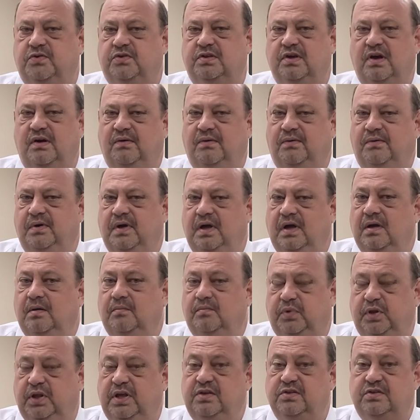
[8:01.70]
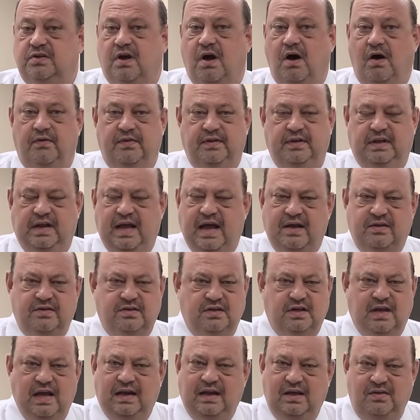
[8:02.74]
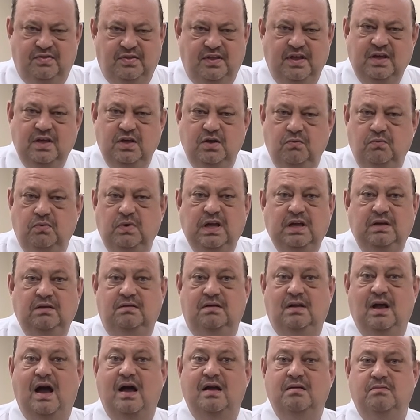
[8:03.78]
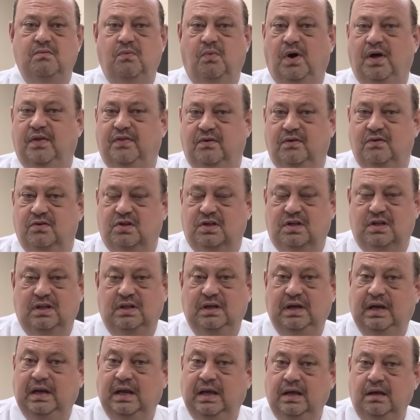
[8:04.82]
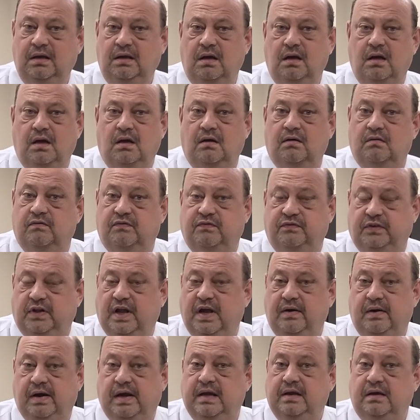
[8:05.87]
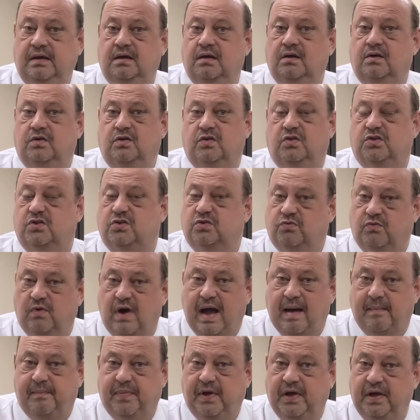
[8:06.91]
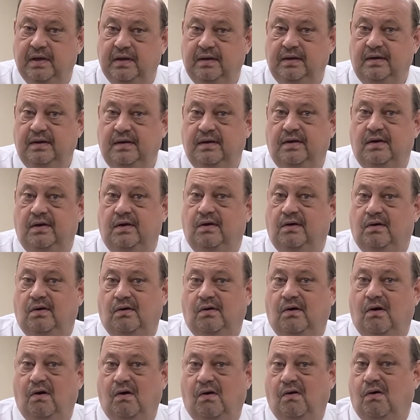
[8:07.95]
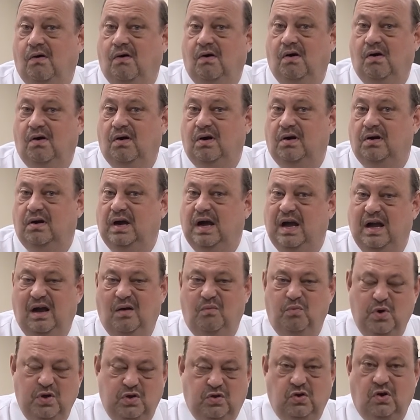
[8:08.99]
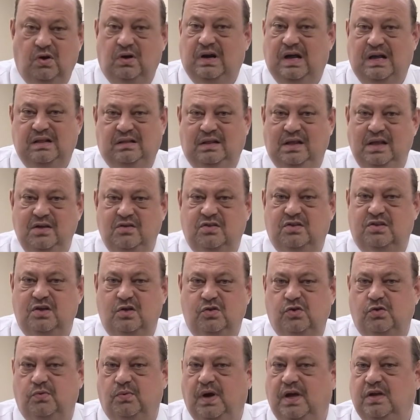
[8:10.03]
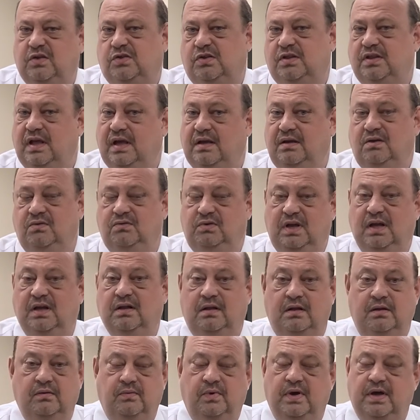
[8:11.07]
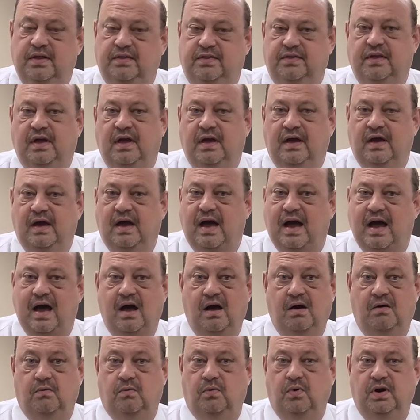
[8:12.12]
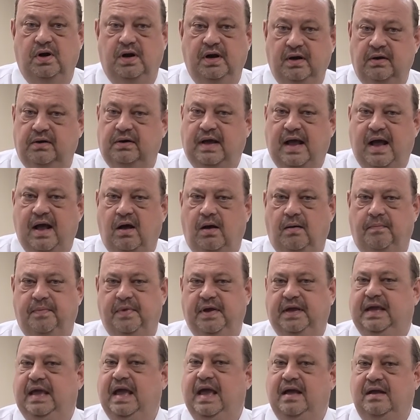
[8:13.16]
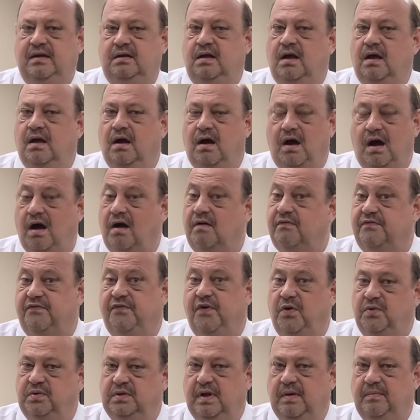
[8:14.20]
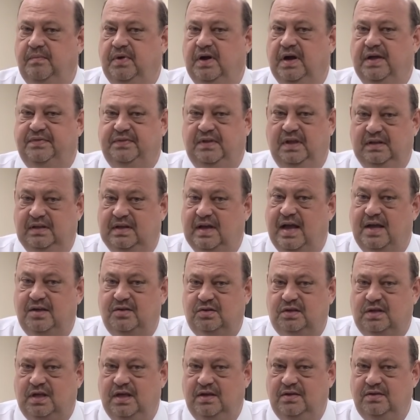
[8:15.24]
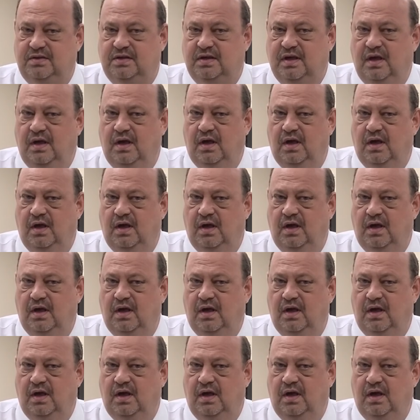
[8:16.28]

so please call the desk. Anything you need done, whether it's cleaning, flaring, scrapping, or a return on lease situation that you're dealing with, we're here to help. Again, our phone number at the desk is